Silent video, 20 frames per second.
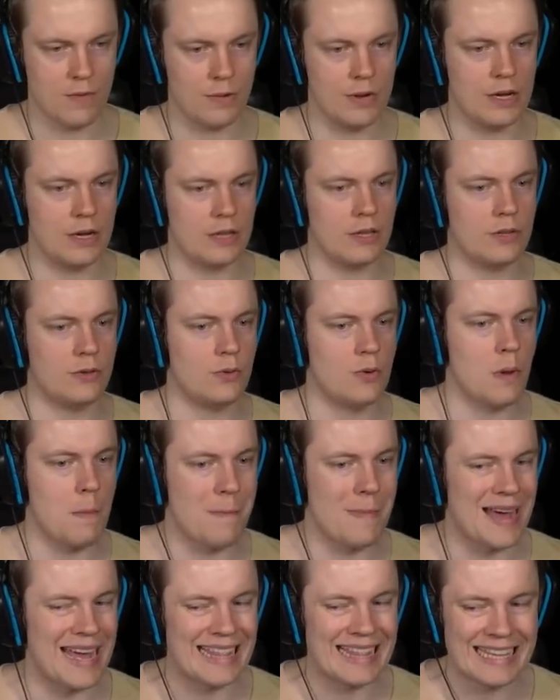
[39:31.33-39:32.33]
we need to do a
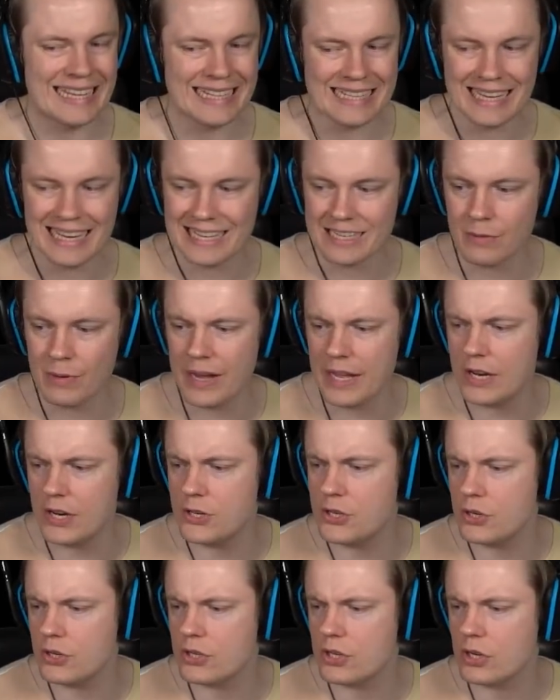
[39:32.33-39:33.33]
Myling test. Wait, it just